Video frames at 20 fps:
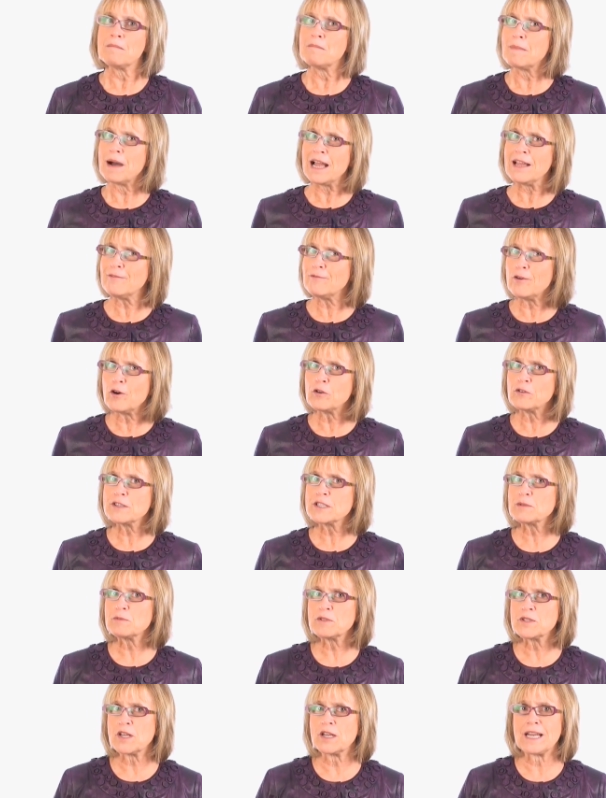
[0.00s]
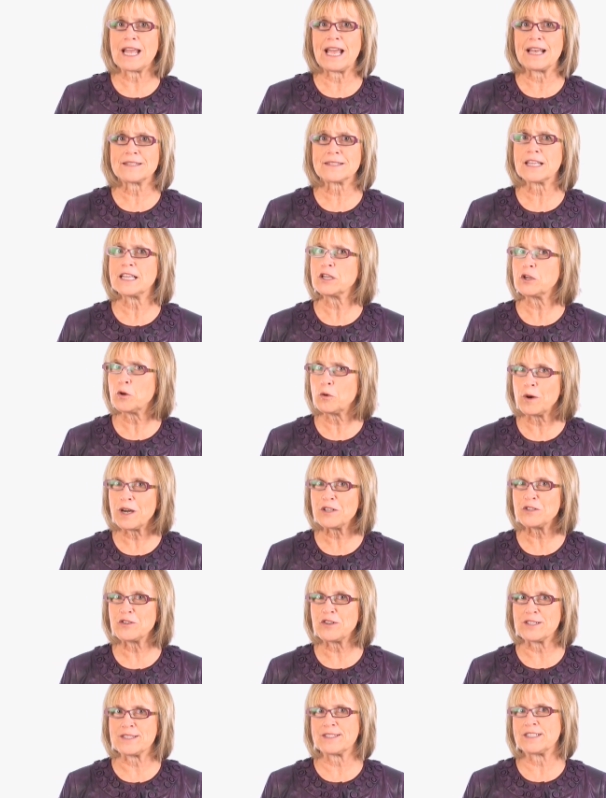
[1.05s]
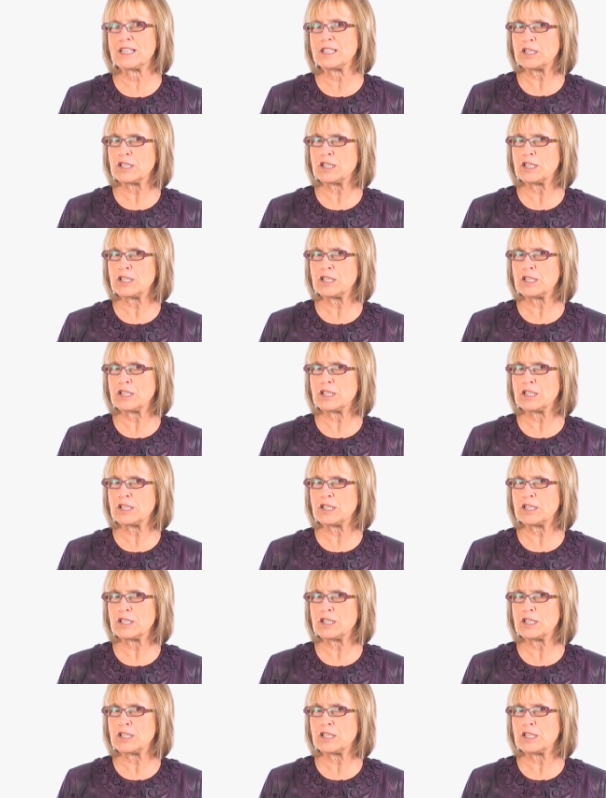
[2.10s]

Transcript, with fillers: My focus was on asking questions